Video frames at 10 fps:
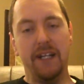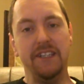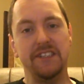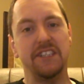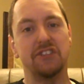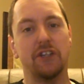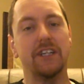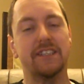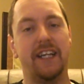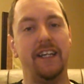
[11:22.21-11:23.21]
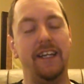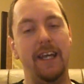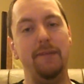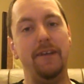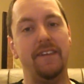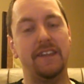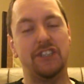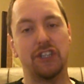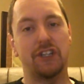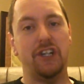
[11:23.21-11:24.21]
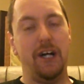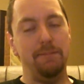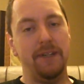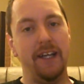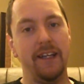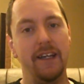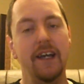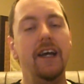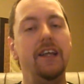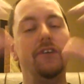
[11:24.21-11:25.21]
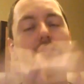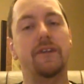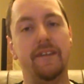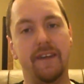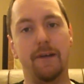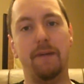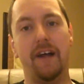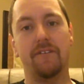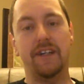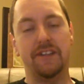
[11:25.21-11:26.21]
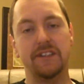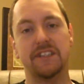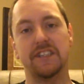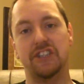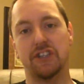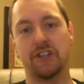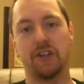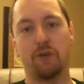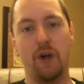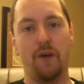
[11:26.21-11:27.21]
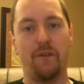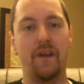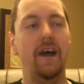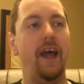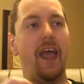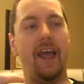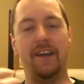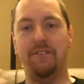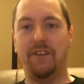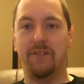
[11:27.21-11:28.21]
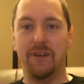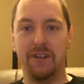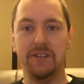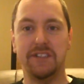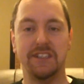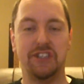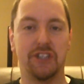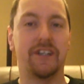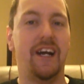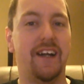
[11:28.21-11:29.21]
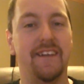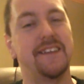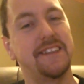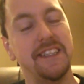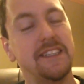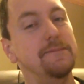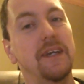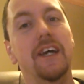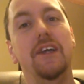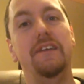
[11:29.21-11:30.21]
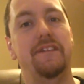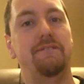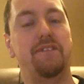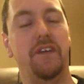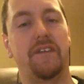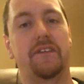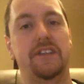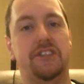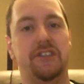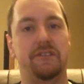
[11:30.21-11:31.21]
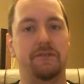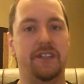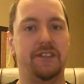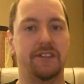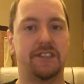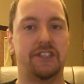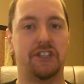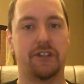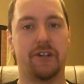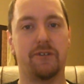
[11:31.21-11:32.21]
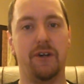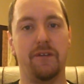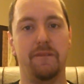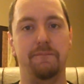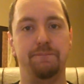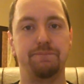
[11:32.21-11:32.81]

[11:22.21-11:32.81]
using drugs that inhibit the sugar uptake, you thereby reduce the sugar growth. And if you reduce the sugar out of the system, you even further reduce the sugar growth.